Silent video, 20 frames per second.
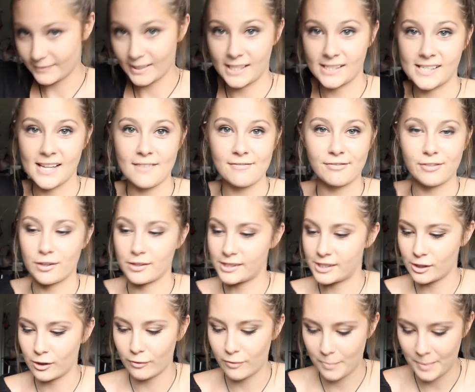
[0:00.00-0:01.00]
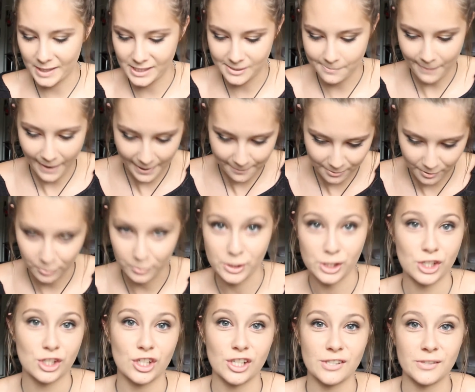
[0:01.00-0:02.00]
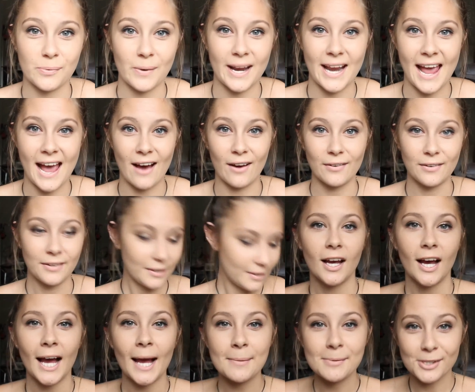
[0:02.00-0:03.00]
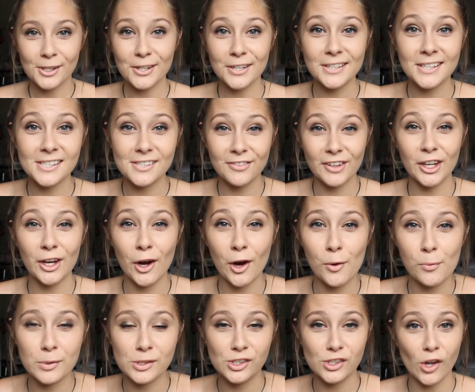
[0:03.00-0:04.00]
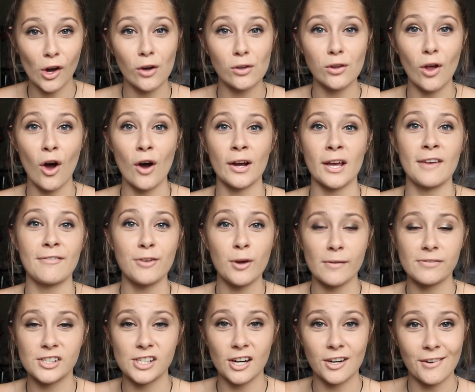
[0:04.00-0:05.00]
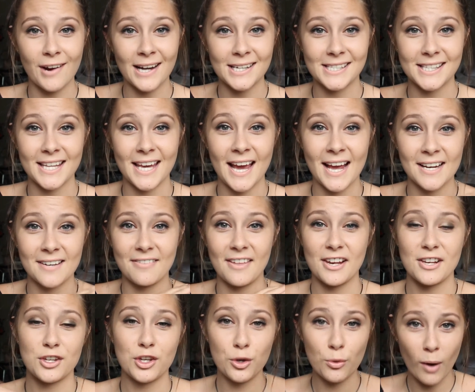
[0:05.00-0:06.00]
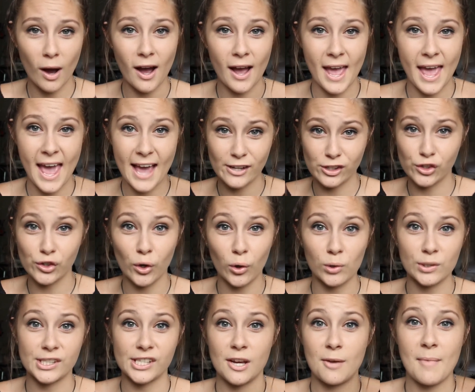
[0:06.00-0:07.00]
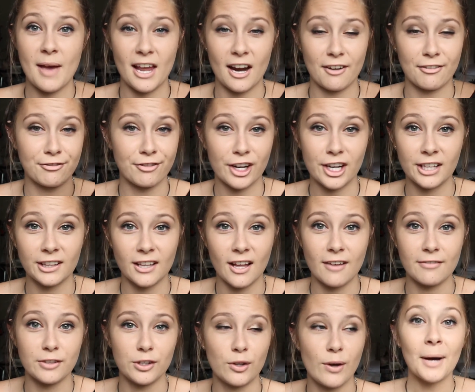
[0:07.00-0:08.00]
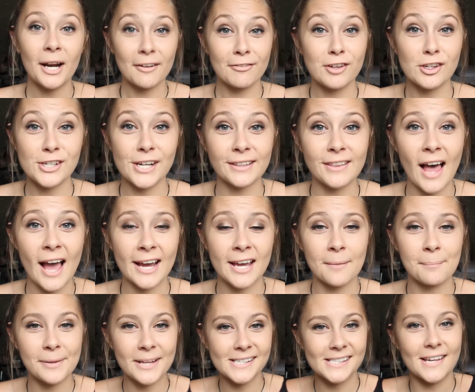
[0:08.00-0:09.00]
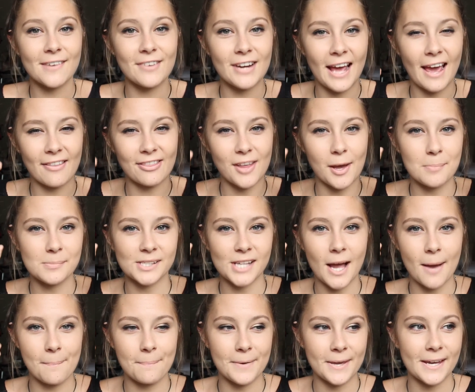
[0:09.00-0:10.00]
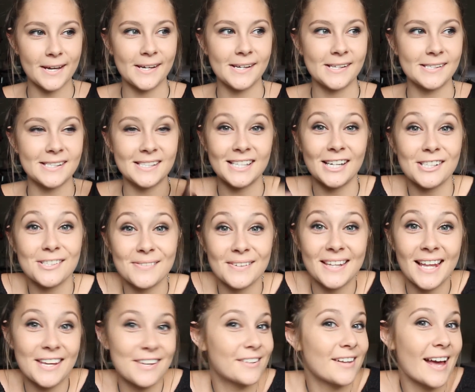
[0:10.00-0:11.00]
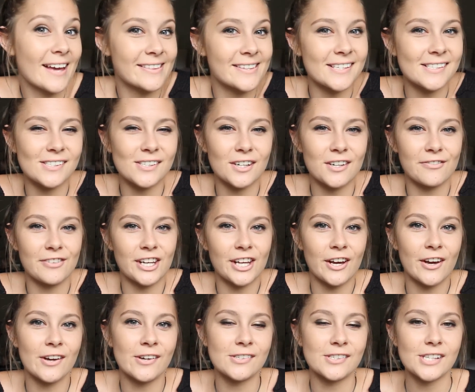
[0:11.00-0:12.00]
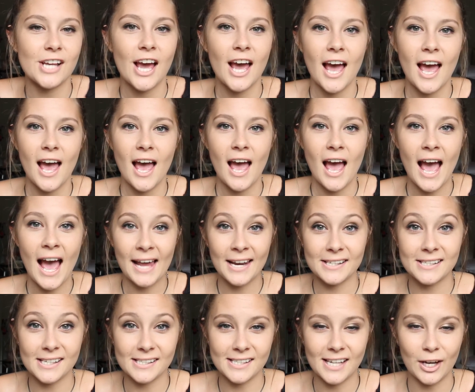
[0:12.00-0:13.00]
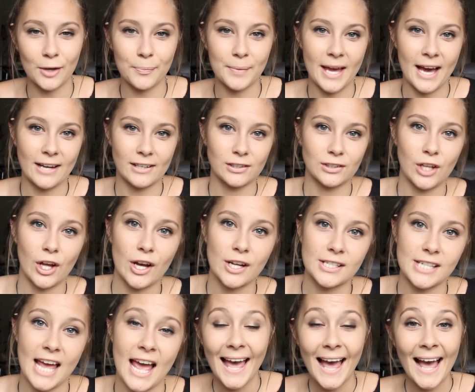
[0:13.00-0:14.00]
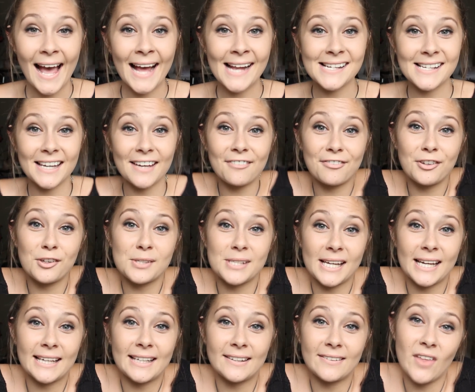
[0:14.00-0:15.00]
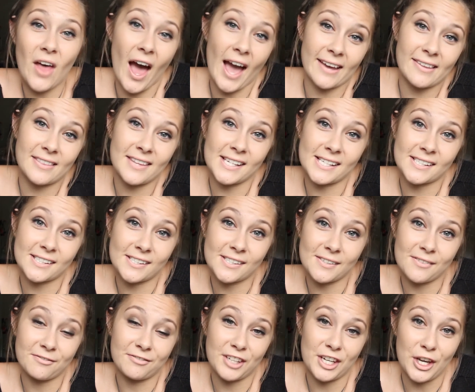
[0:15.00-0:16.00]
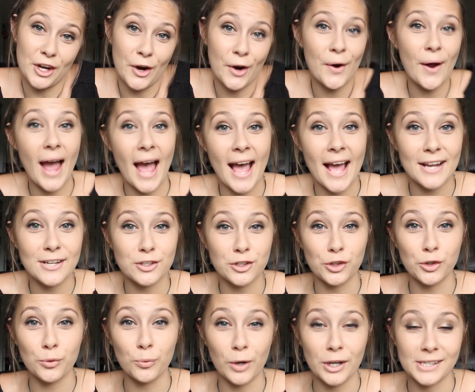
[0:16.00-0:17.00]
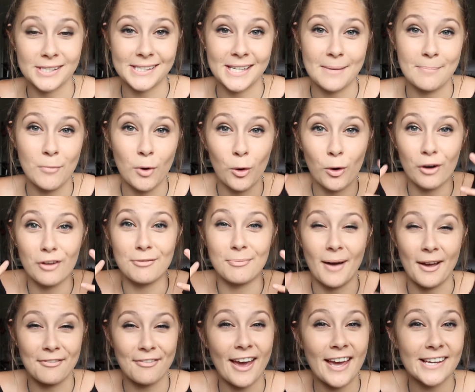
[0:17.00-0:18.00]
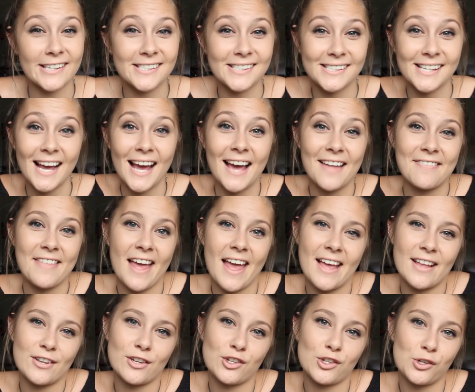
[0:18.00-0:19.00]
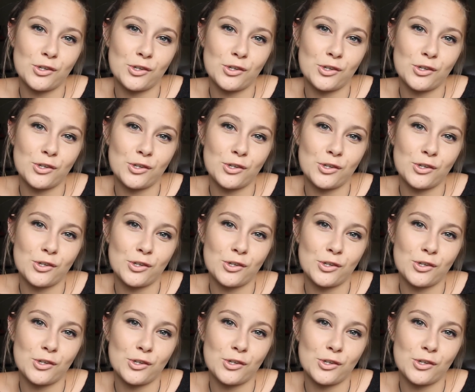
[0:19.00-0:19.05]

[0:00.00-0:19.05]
except for a silver piece of paper which just went out. I'm sorry this video was so long. If you have stuck around to the end, then you are extra awesome and I freaking love you. But if you did like it, please give it a thumbs up, because it tells me that you like these sort of videos and it does help me out a lot. And if you did like this video and you want to see more of my face, then